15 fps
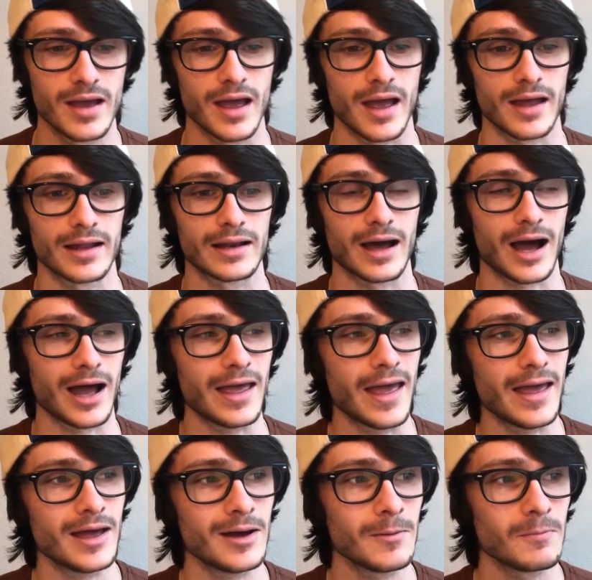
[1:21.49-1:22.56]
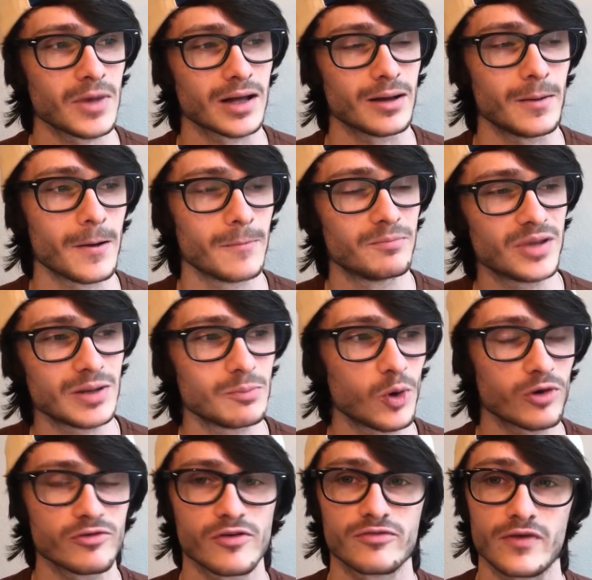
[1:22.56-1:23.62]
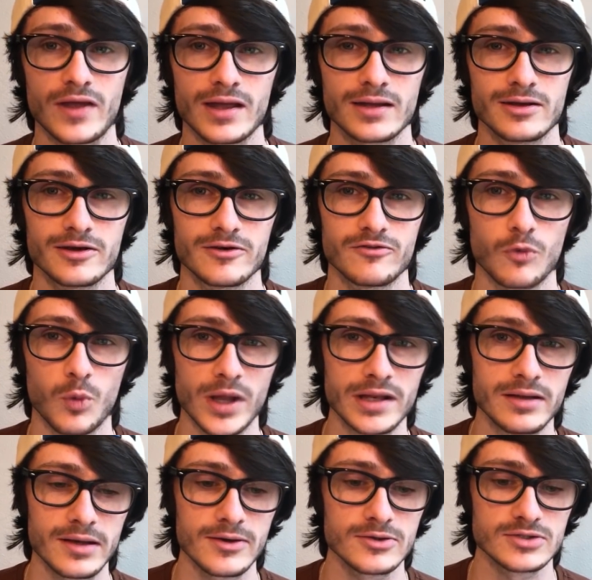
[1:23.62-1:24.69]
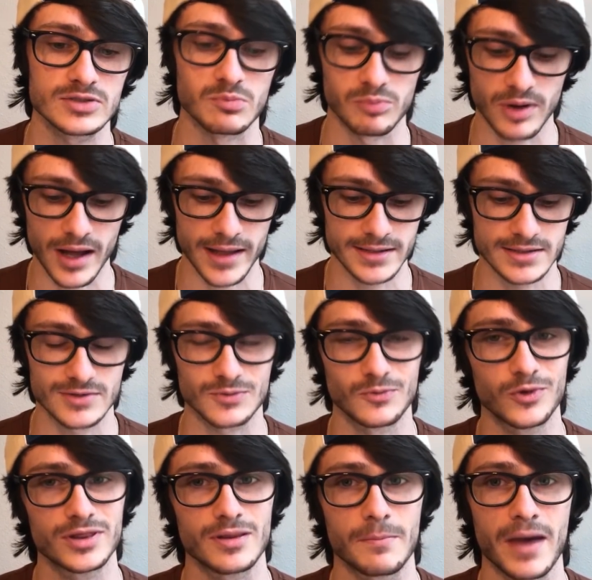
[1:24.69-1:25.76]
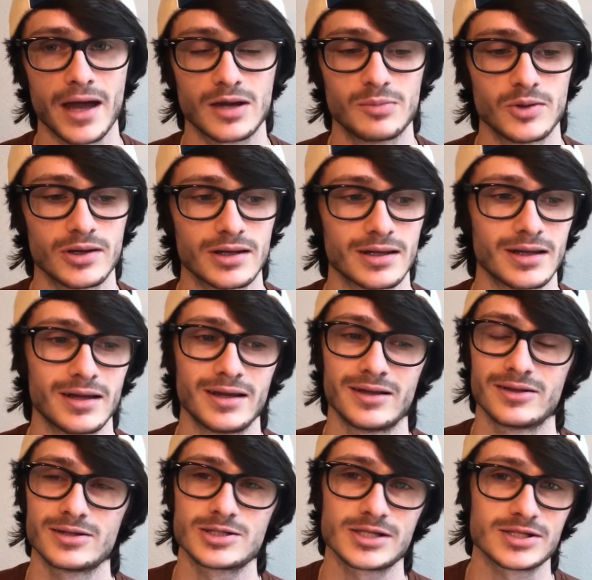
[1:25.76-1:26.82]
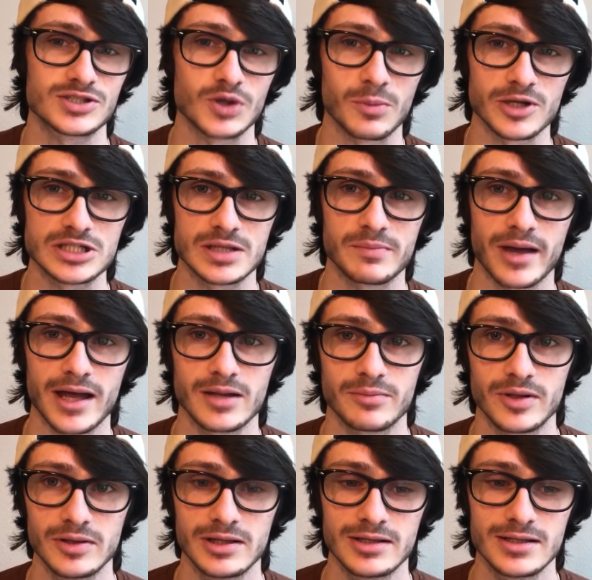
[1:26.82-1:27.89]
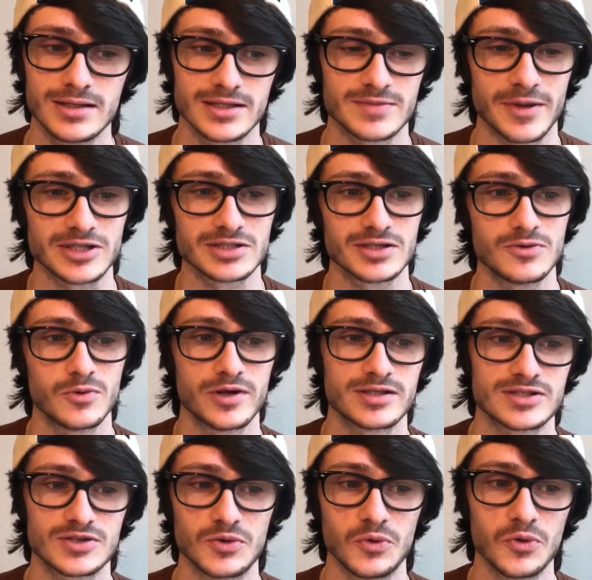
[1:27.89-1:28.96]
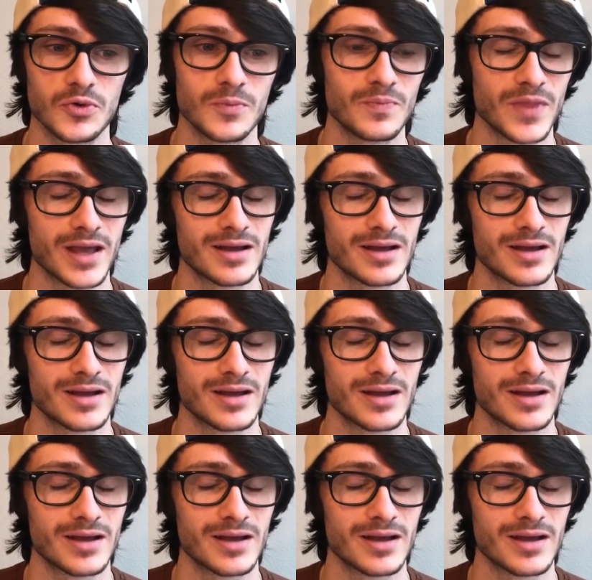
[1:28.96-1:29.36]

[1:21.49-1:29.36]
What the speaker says: And I am a bit more of a fan of Windows, but with the MacBook, there's just so much compatibility, especially with school.